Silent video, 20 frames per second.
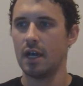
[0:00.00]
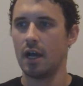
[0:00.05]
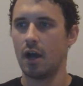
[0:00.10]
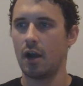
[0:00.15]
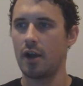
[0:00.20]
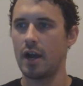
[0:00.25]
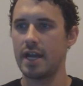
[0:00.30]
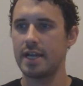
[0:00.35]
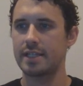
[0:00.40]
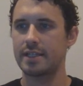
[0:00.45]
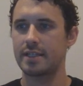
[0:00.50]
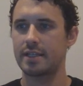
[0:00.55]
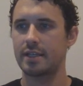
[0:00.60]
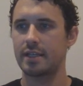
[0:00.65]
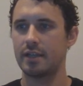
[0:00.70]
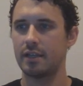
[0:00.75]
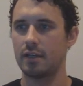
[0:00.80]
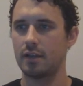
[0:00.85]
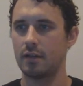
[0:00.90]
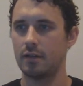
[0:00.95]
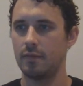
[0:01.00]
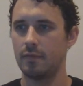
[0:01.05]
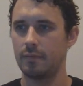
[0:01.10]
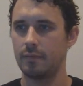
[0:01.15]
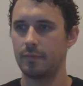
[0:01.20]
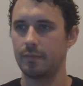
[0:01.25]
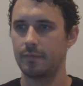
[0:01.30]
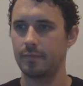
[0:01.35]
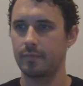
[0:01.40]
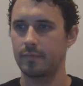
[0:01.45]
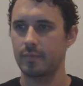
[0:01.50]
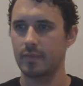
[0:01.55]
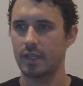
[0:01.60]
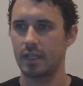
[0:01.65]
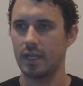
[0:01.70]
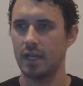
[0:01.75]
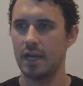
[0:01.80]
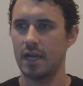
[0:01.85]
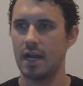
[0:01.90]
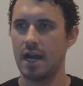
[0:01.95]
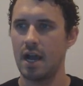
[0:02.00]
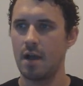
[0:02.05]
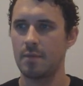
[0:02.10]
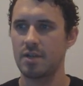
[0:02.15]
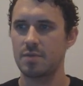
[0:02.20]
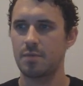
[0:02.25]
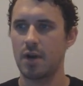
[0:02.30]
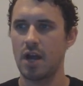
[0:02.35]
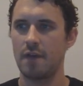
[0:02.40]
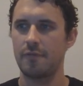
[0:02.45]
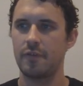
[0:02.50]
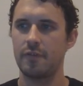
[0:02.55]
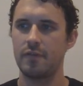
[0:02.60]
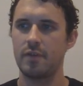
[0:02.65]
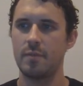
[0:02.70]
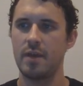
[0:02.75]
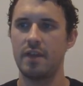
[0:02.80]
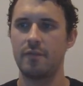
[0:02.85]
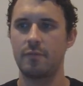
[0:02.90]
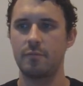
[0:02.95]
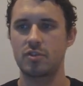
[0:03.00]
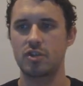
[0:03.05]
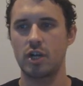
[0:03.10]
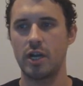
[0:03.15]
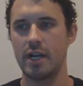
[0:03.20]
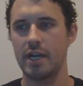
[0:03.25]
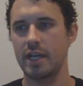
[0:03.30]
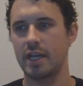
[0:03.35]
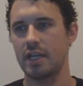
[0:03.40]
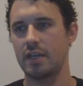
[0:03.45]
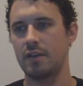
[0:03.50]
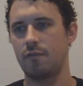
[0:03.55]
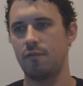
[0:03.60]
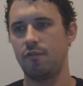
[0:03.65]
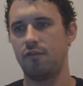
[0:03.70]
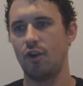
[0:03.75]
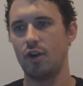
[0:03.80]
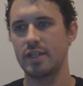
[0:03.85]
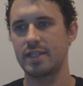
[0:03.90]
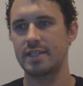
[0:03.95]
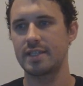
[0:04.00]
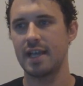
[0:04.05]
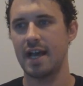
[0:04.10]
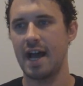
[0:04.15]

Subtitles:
All right, how much profit have you made from trading in foot?